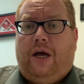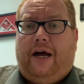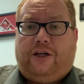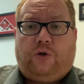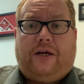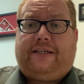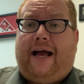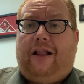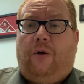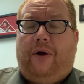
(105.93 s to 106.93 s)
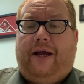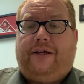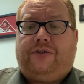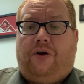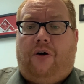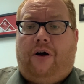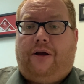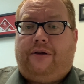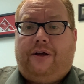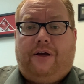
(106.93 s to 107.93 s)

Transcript: address alleyways on